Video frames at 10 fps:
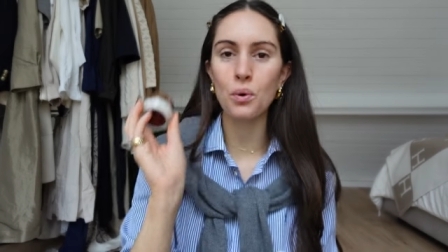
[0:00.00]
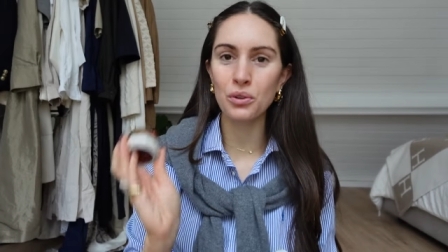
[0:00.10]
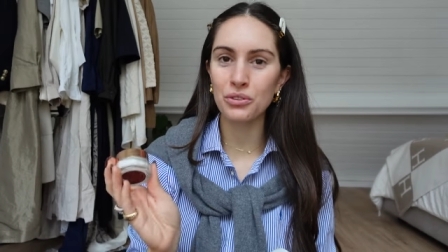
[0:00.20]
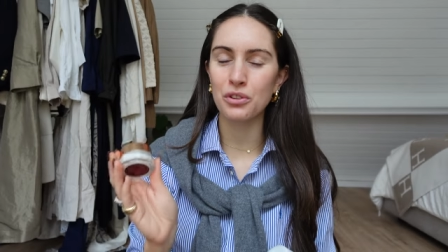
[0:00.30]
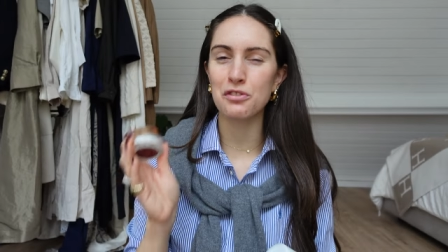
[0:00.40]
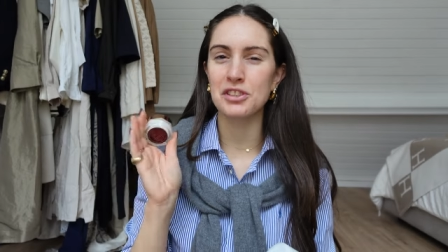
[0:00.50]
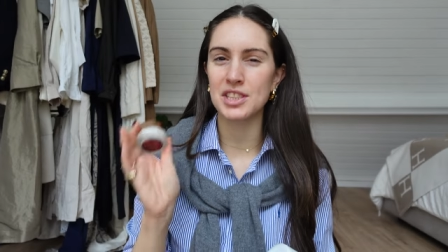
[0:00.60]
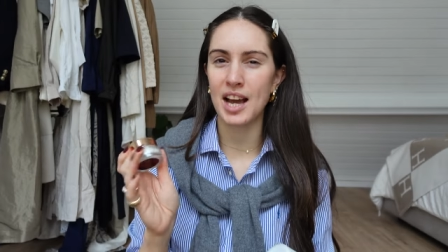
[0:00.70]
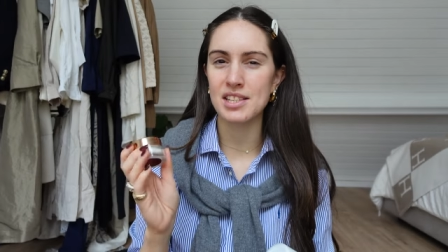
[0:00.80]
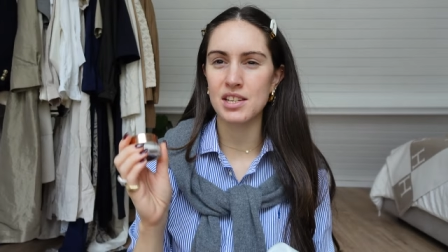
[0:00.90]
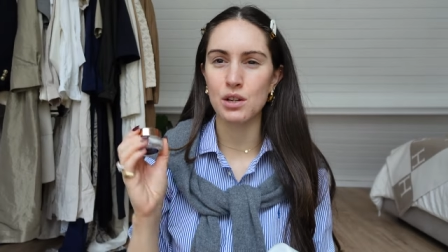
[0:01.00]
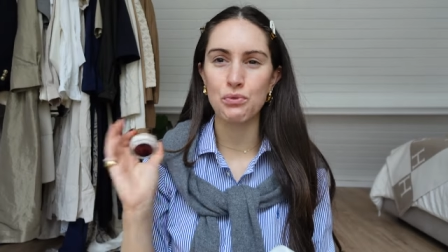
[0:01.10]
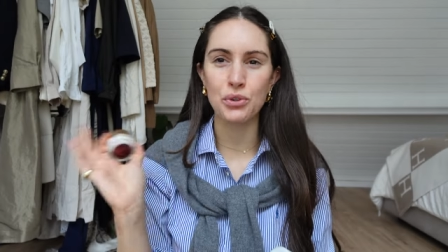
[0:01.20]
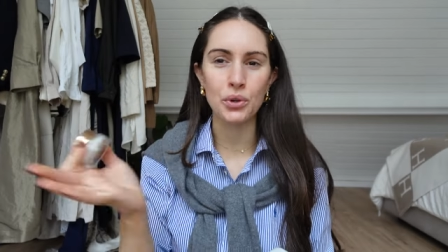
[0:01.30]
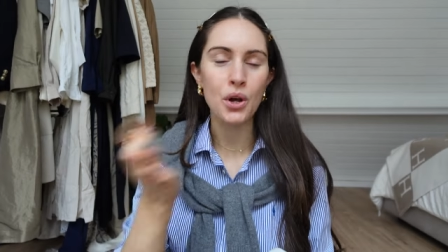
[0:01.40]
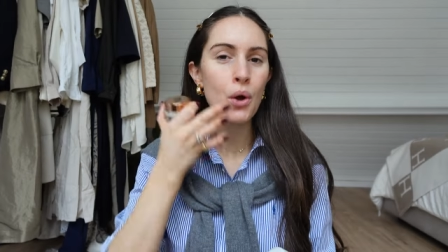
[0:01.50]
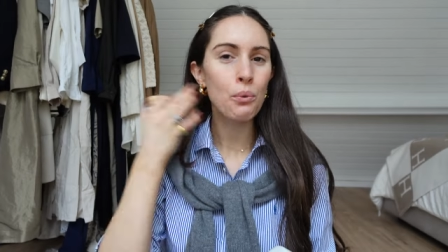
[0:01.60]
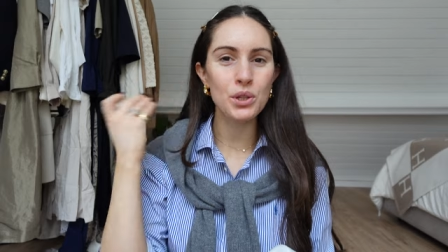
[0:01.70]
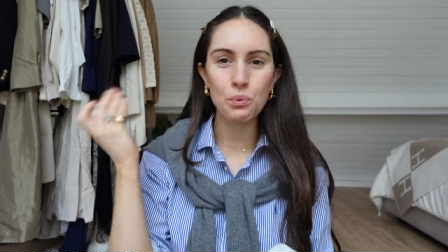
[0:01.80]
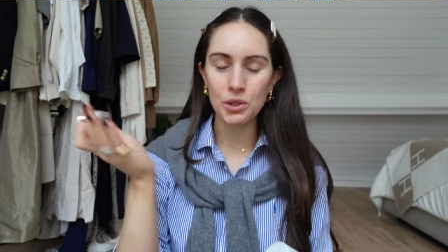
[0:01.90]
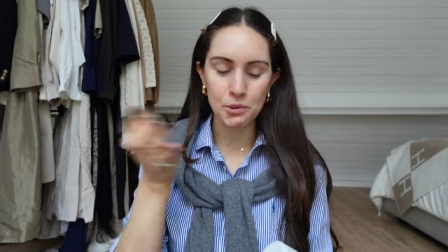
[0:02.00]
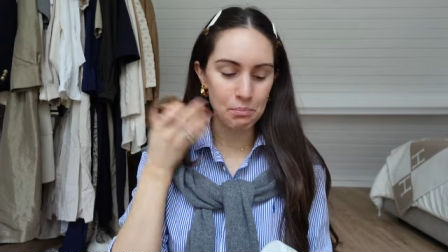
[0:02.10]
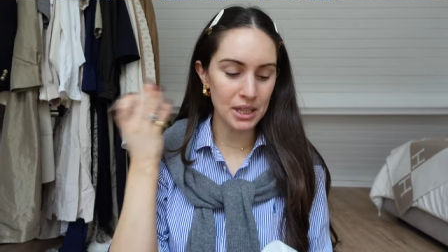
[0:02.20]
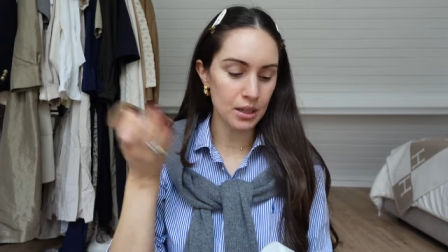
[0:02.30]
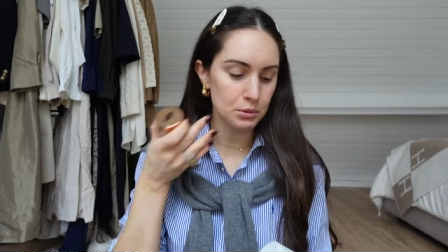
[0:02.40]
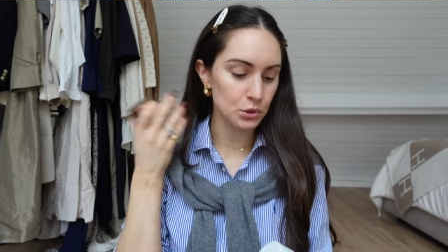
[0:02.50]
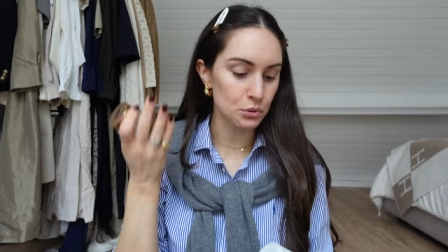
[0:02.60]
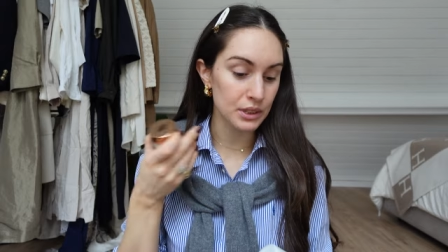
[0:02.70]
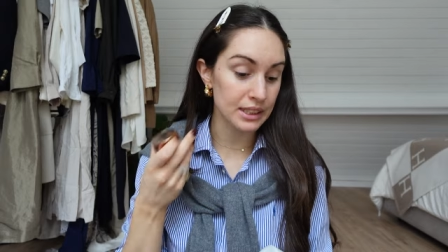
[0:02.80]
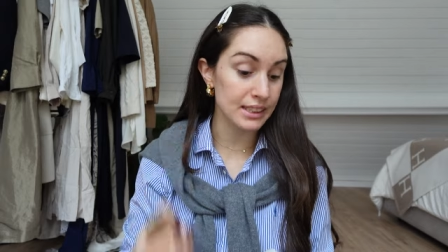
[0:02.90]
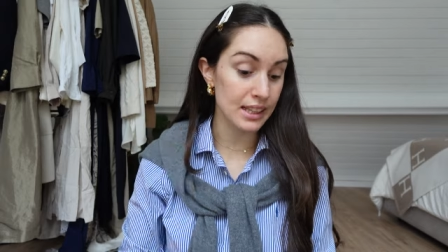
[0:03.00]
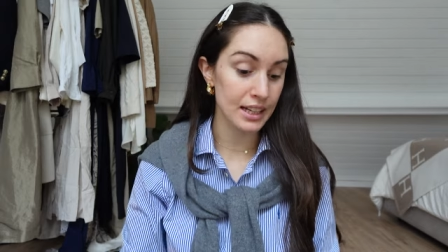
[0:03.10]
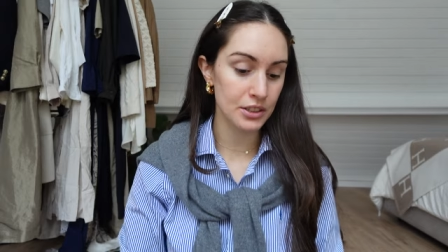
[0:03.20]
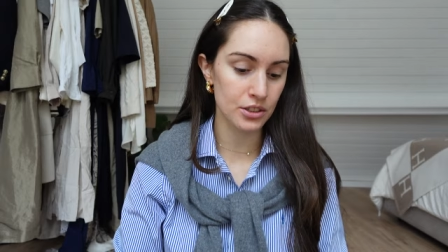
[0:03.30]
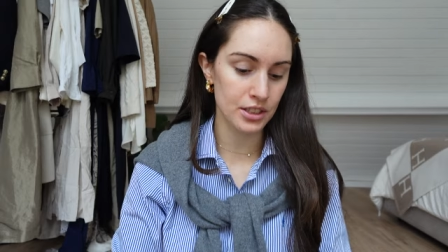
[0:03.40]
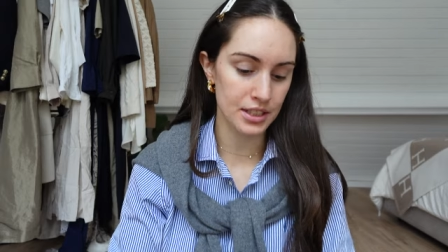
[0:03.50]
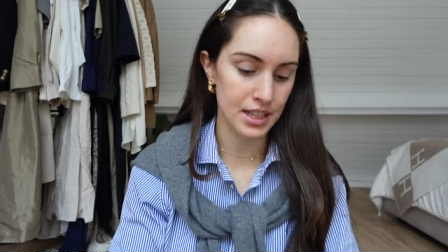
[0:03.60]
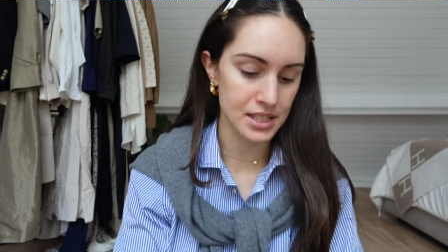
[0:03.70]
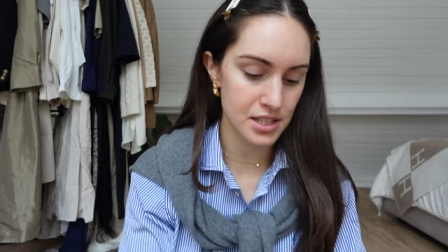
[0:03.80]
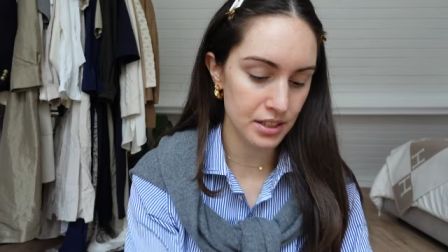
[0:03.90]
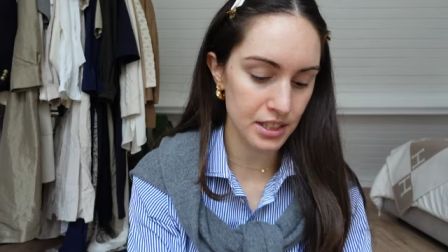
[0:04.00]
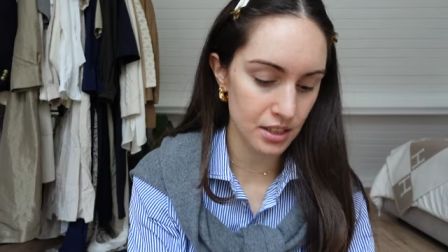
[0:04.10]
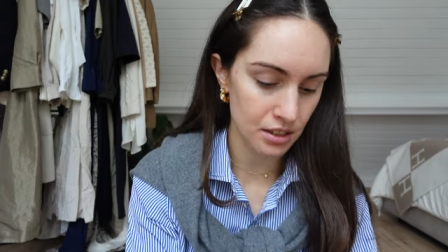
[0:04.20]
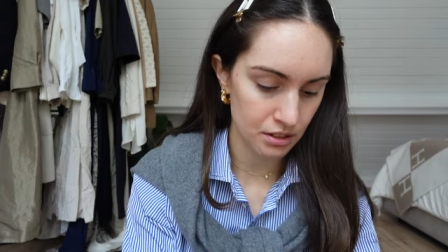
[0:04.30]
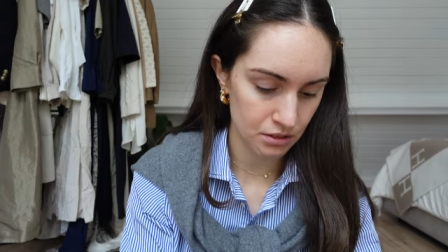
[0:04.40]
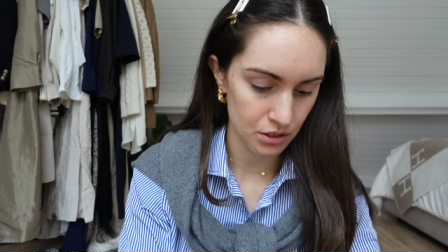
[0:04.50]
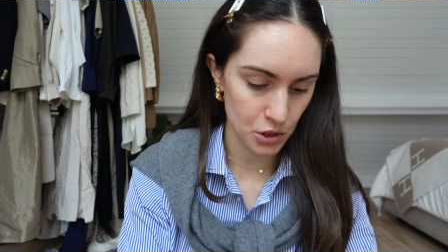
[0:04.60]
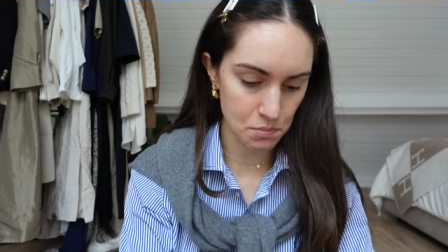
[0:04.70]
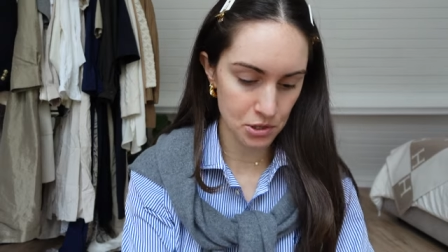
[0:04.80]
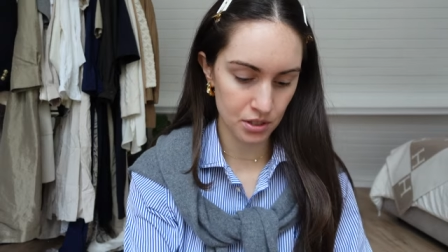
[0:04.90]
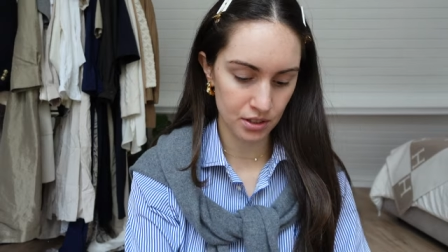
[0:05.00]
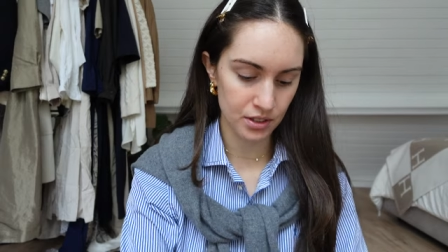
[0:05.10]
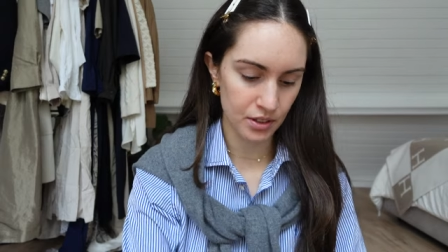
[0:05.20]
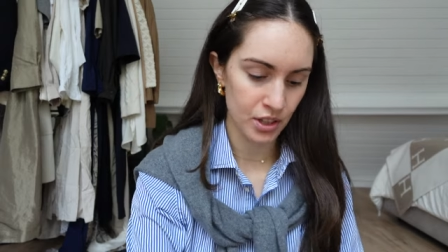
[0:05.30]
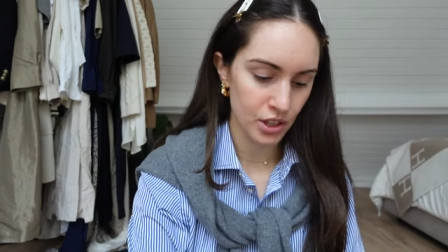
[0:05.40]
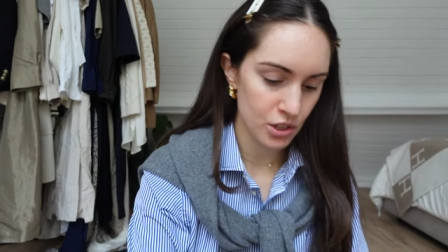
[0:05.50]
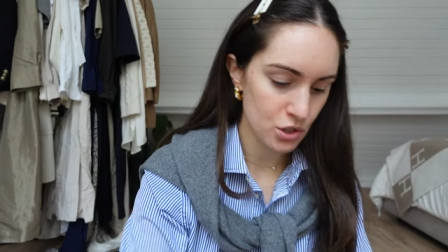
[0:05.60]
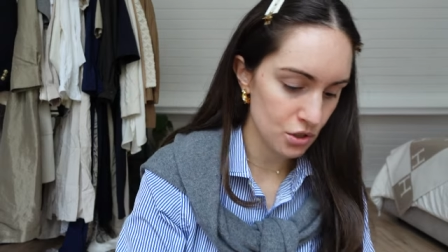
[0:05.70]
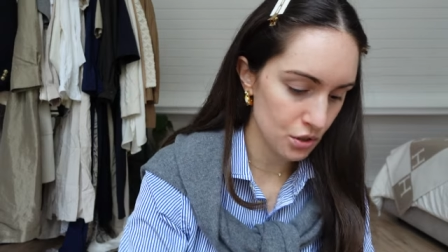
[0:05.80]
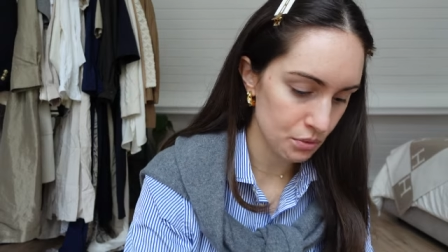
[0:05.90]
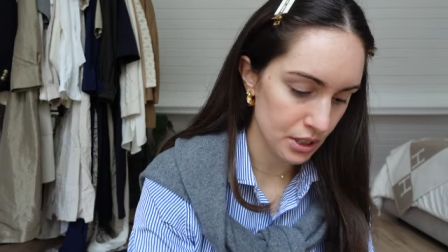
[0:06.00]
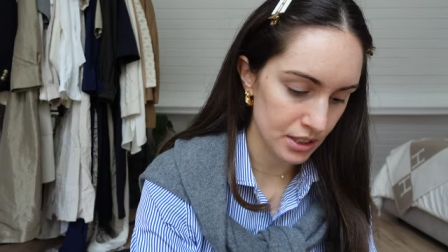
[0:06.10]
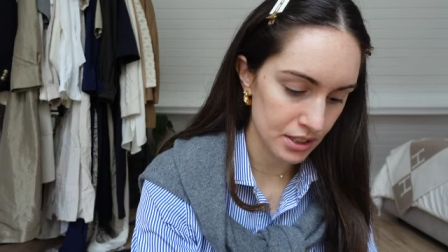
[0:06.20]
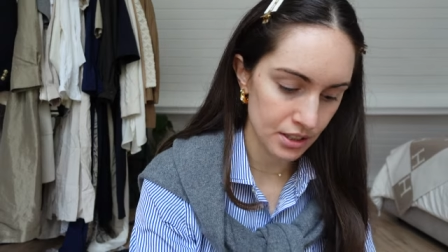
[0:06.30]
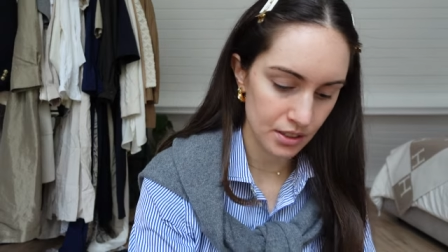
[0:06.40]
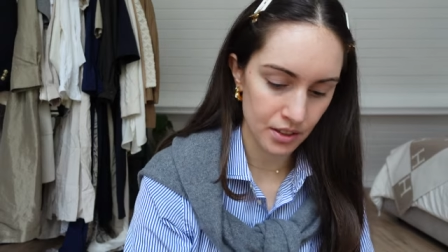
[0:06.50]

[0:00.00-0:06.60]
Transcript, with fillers: also fantastic for when you want makeup to really glide on nicely. Oops, do you know what?